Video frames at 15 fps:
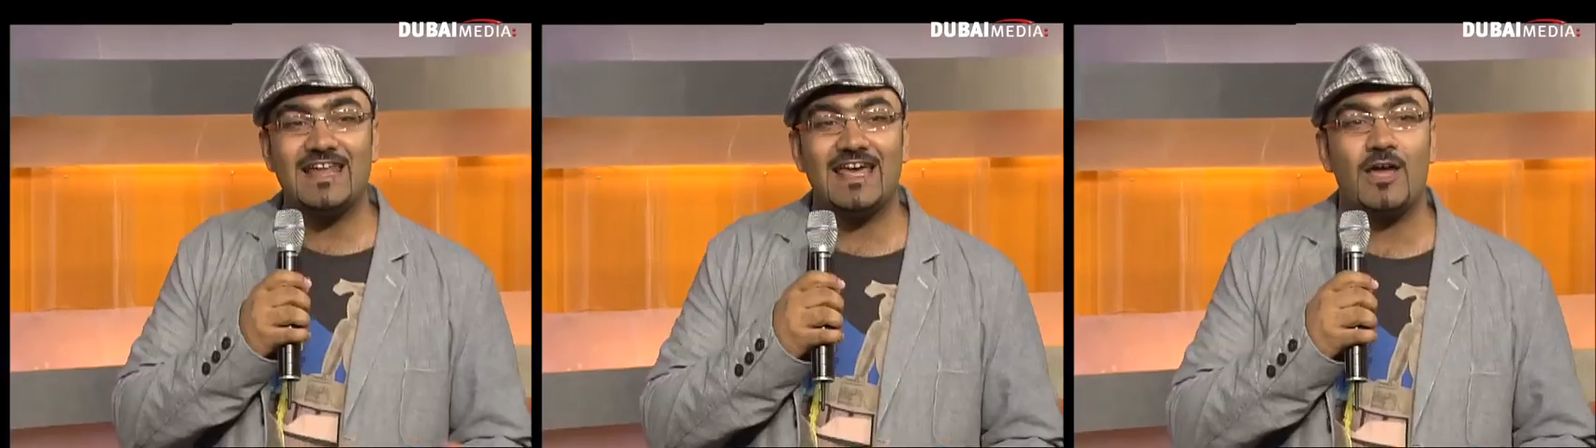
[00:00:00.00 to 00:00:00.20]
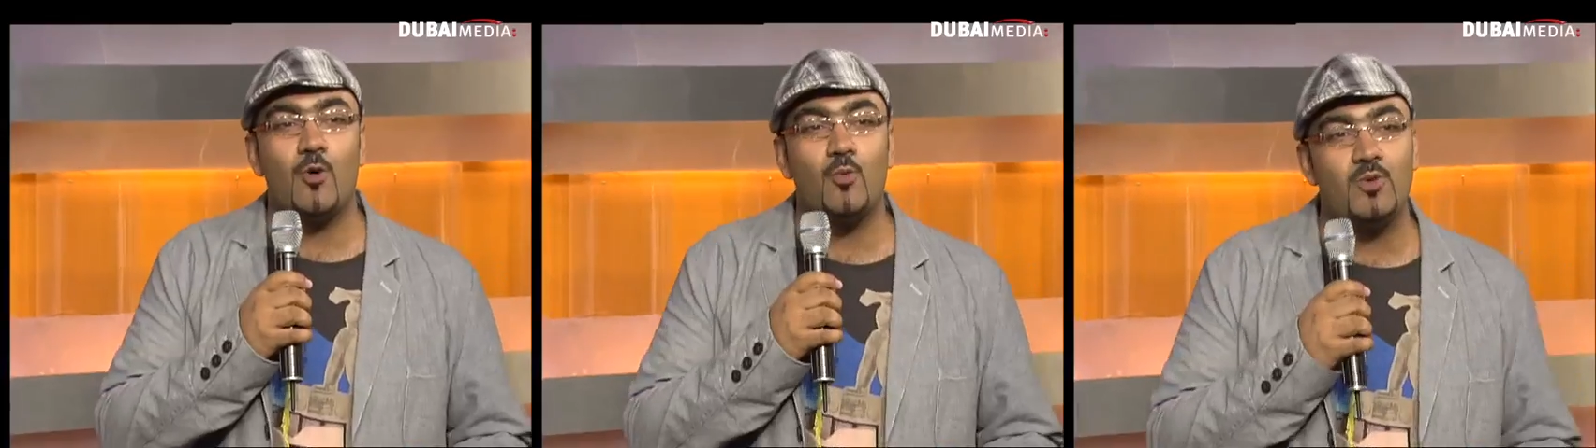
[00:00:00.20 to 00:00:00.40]

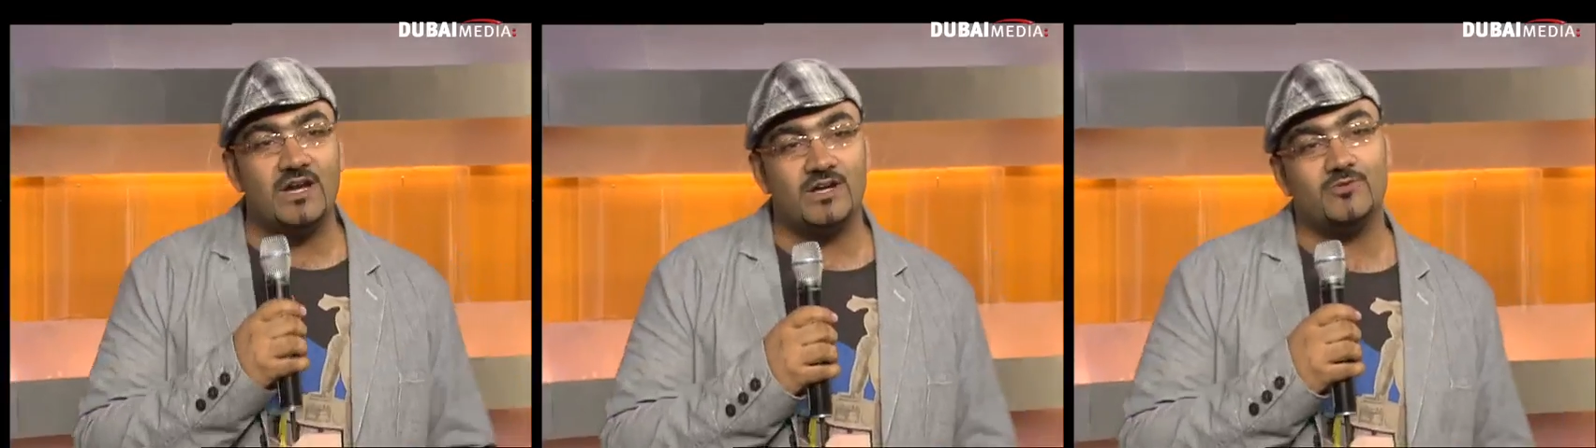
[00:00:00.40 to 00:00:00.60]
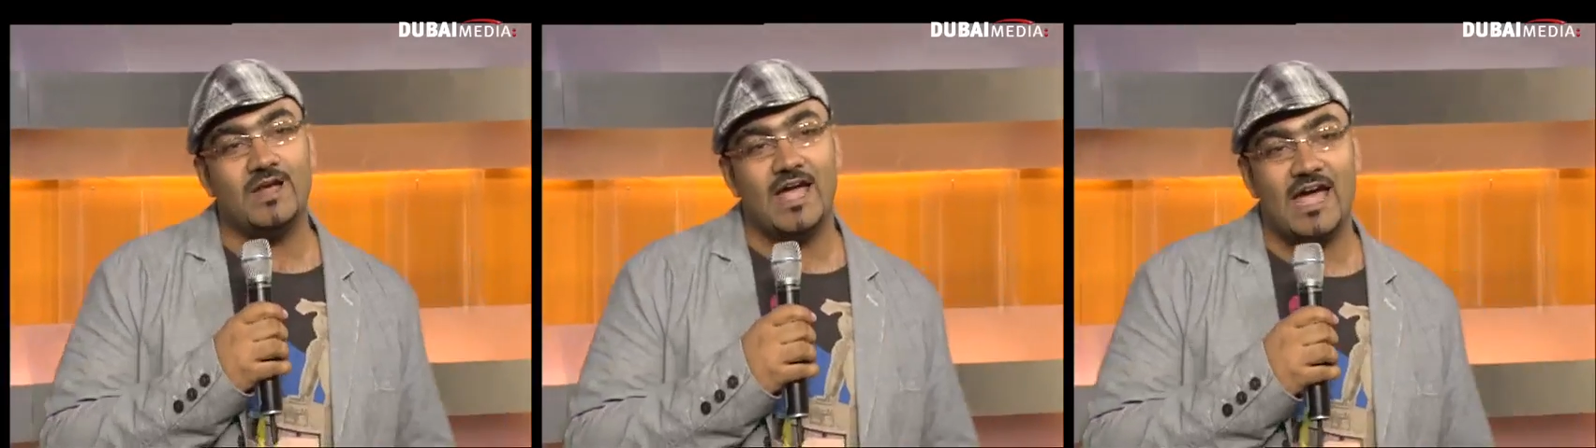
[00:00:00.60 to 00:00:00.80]
like a
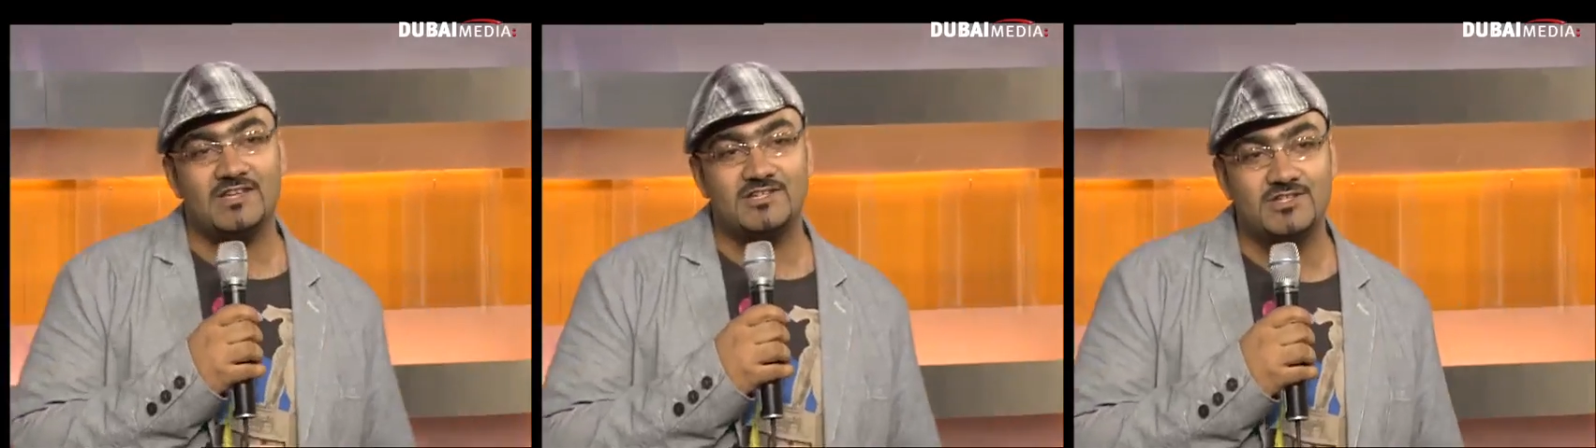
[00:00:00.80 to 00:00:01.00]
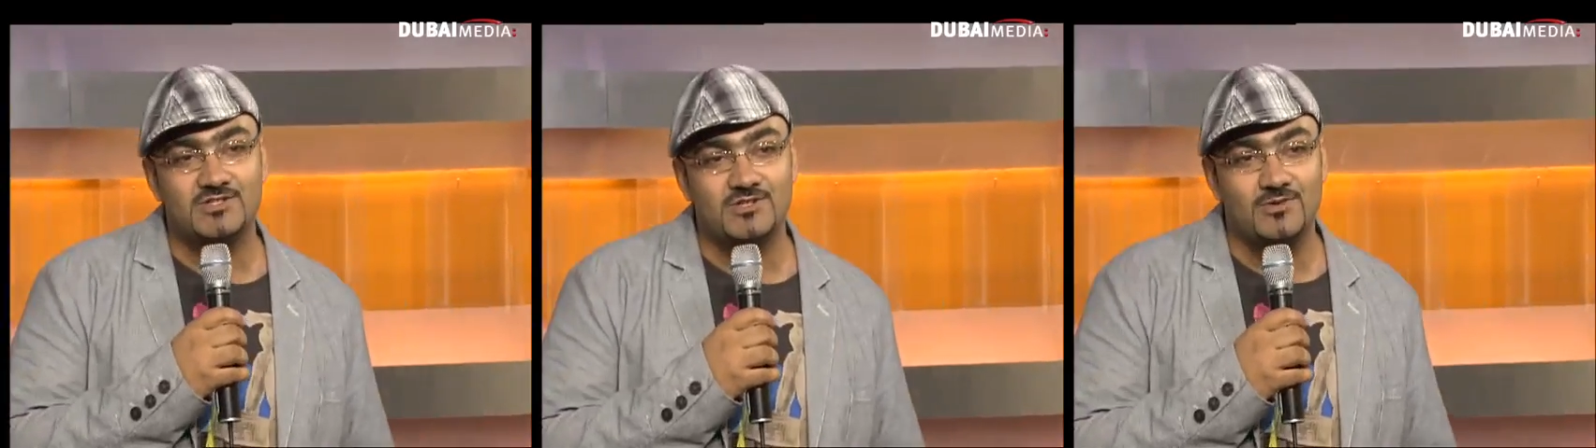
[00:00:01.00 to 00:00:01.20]
weird
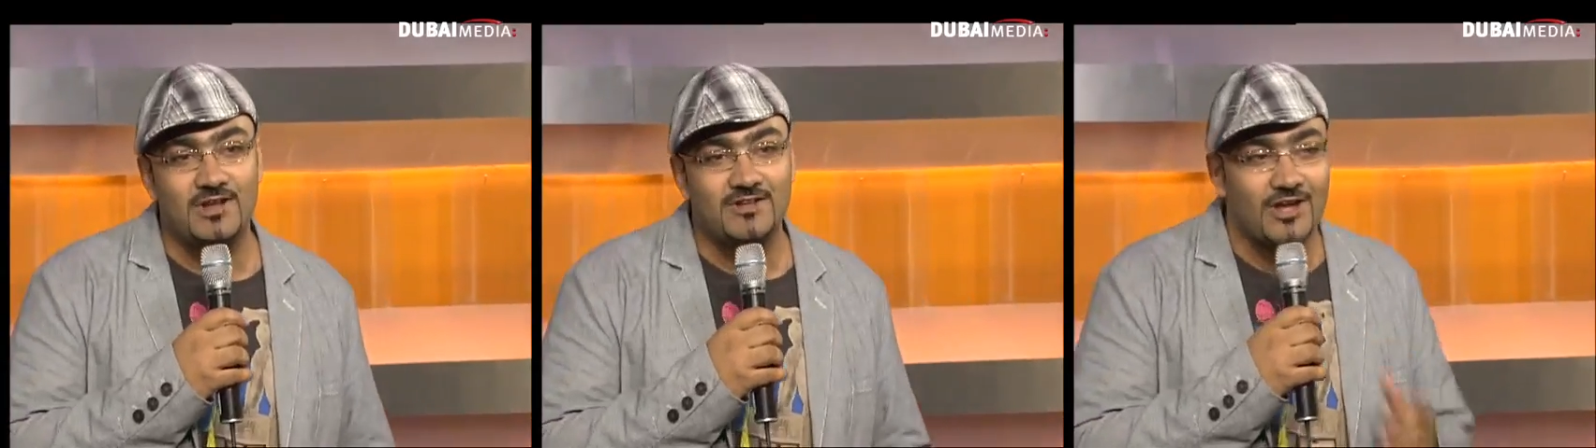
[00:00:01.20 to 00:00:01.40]
reaction to it.